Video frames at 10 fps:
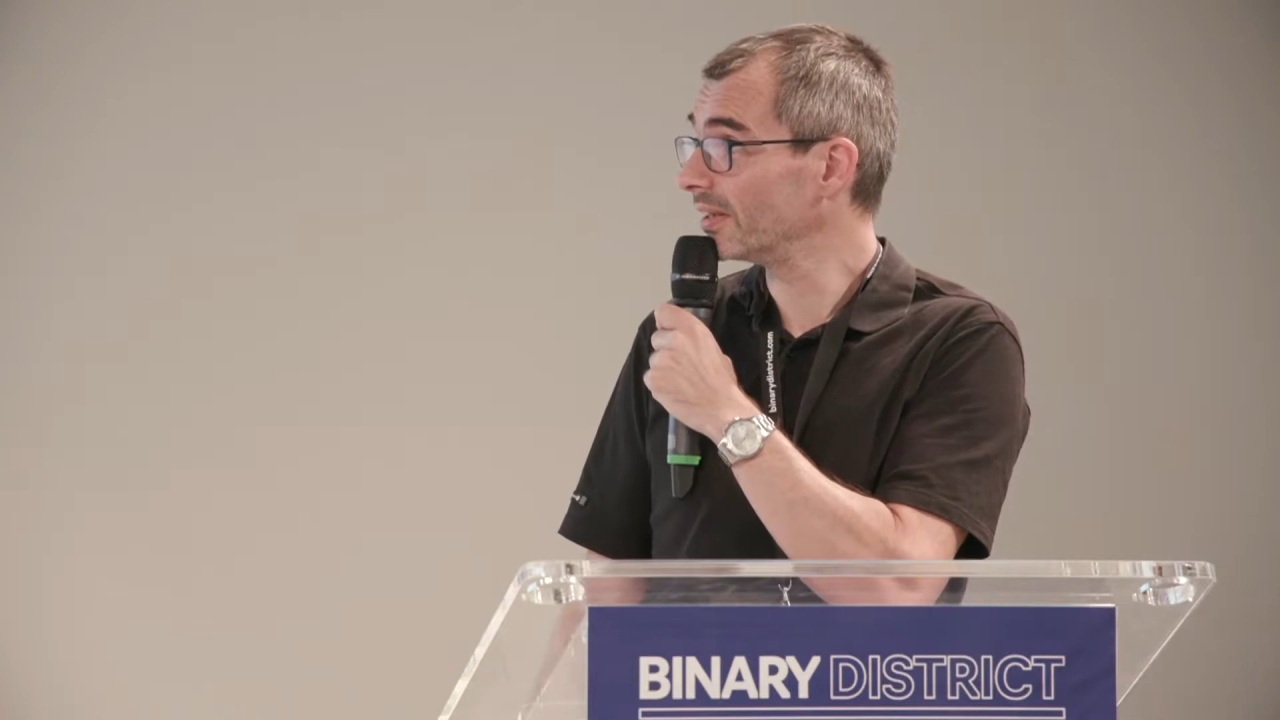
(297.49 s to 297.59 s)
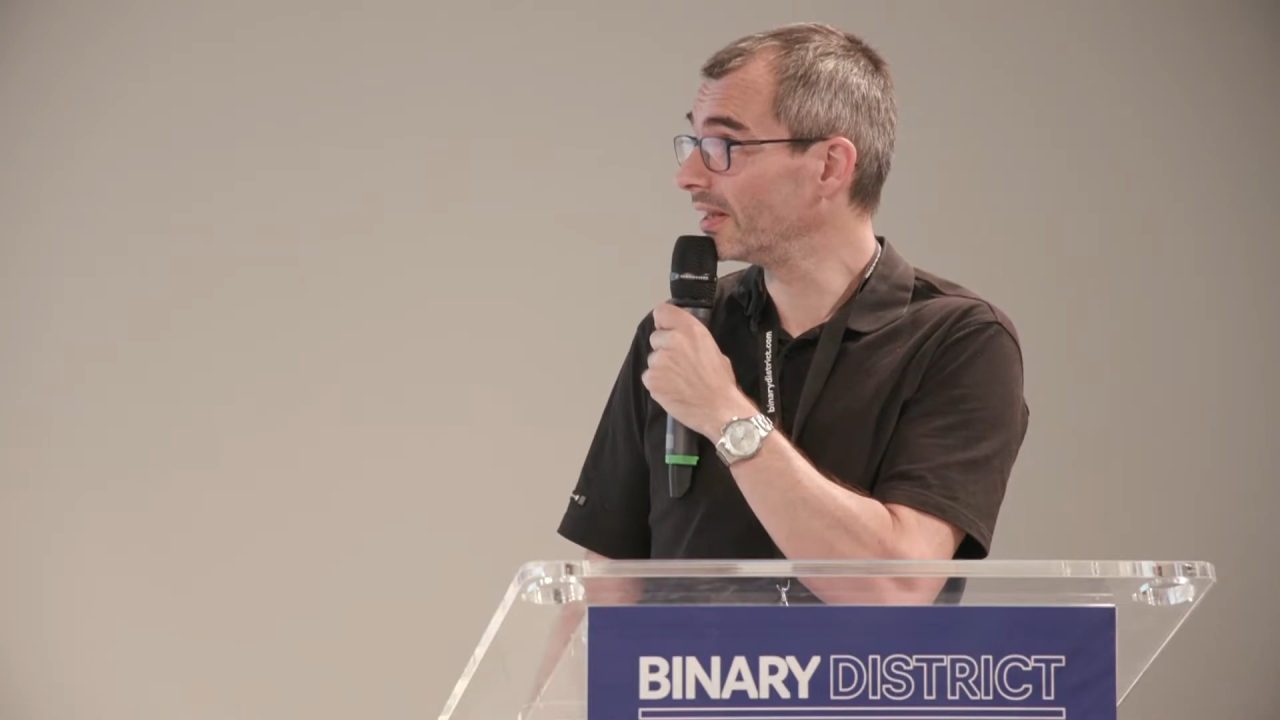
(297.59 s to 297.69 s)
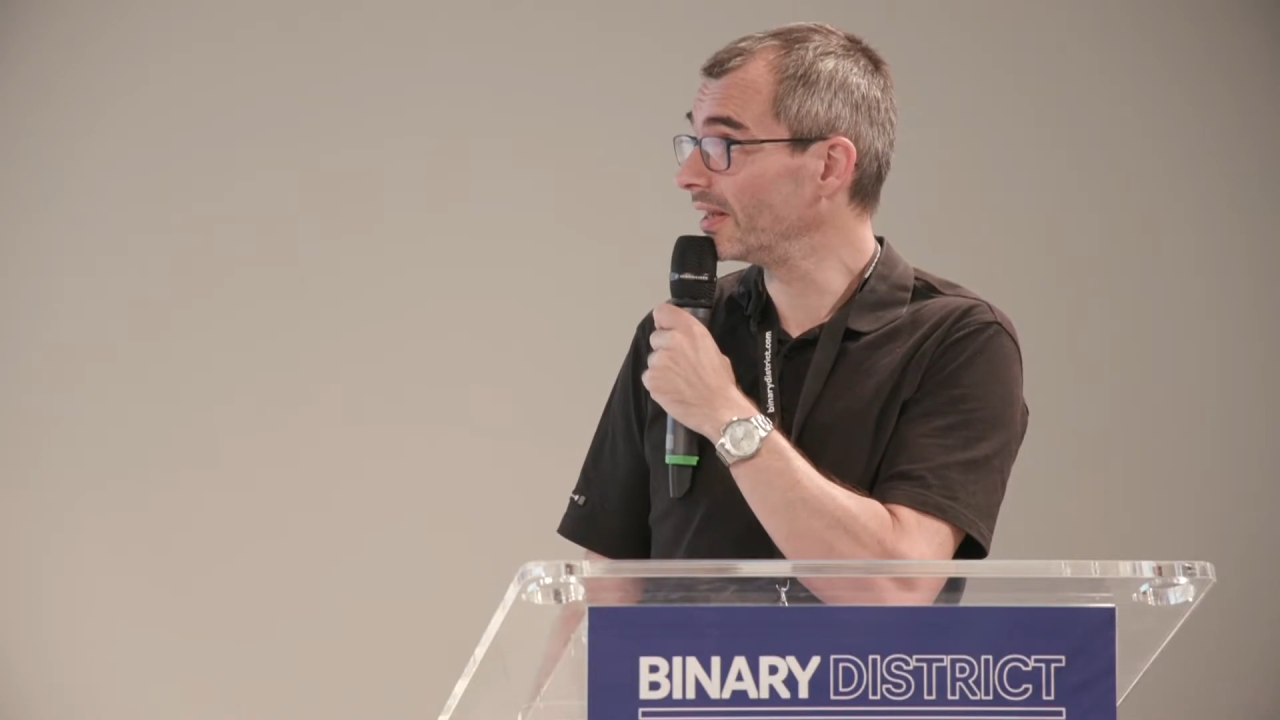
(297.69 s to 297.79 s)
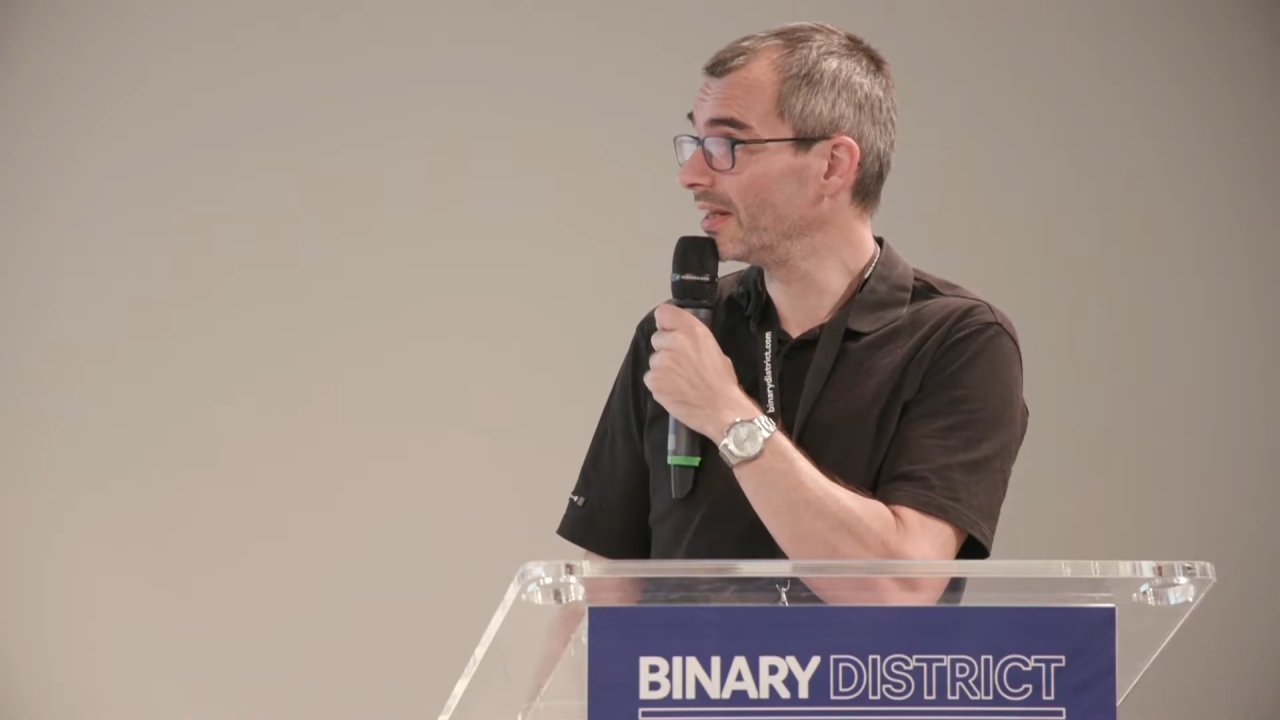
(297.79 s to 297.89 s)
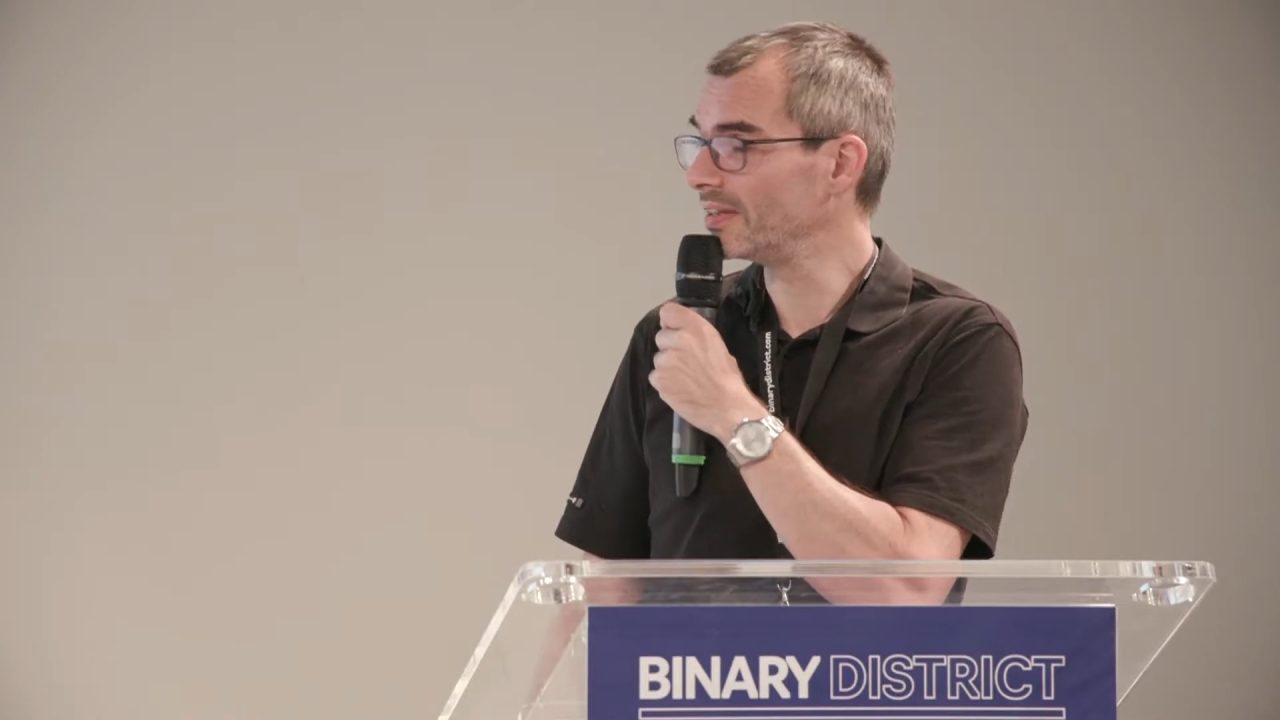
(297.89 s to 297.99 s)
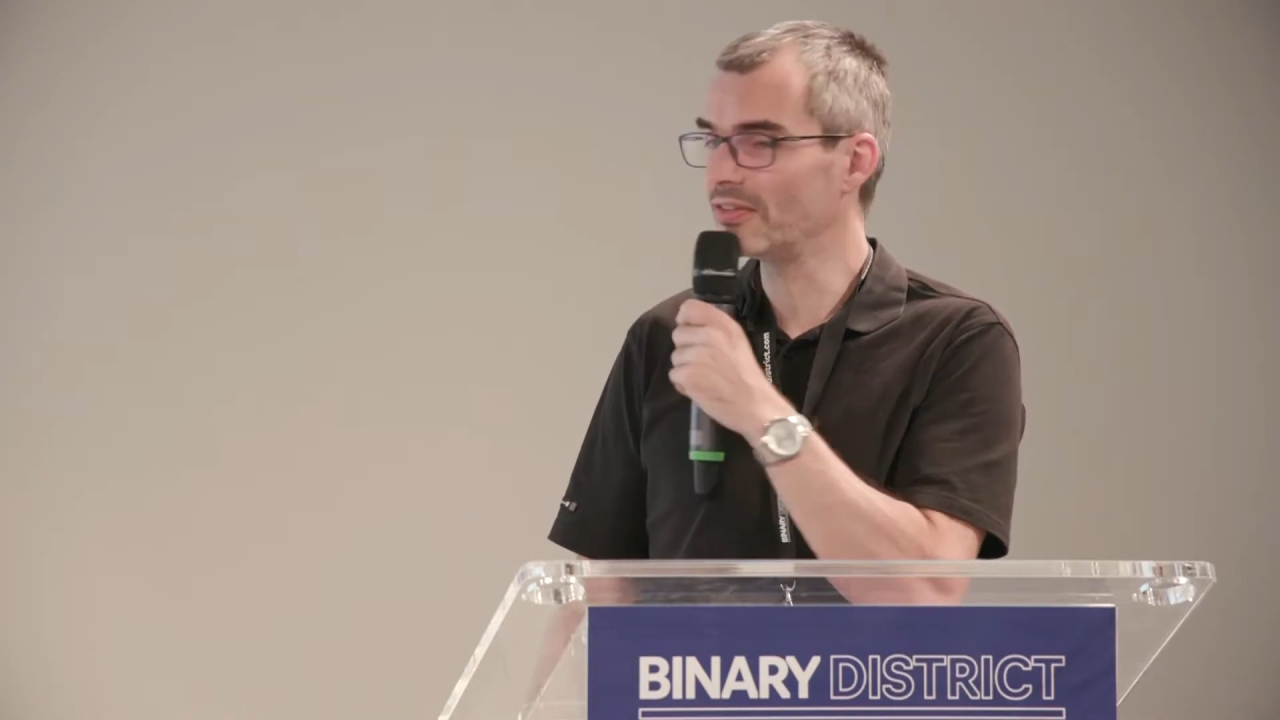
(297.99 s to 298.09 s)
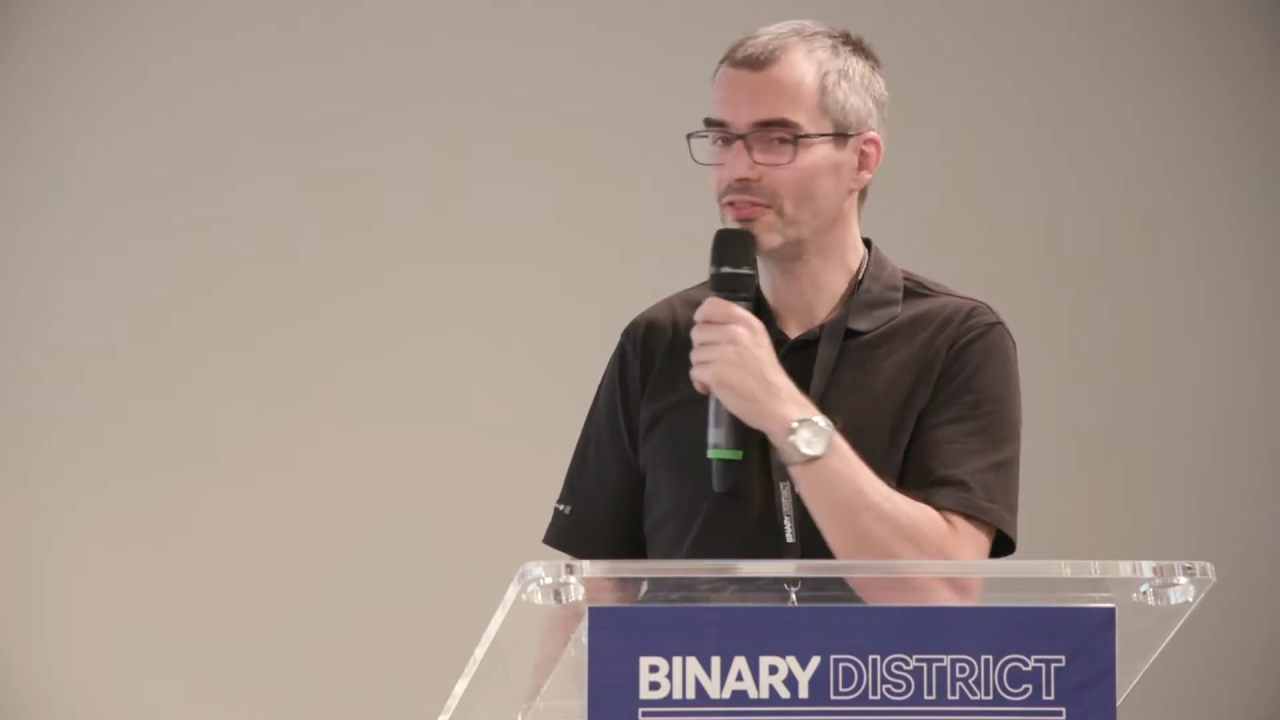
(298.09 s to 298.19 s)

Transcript: and they're